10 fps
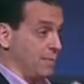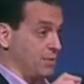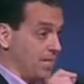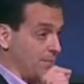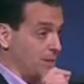named
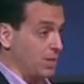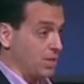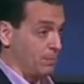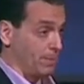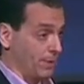Sam
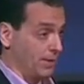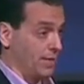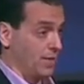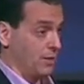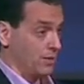Glucksberg,
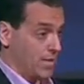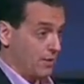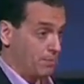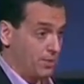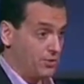who's
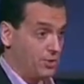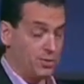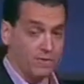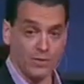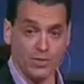now at Princeton
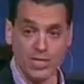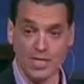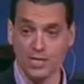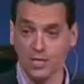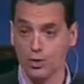University in the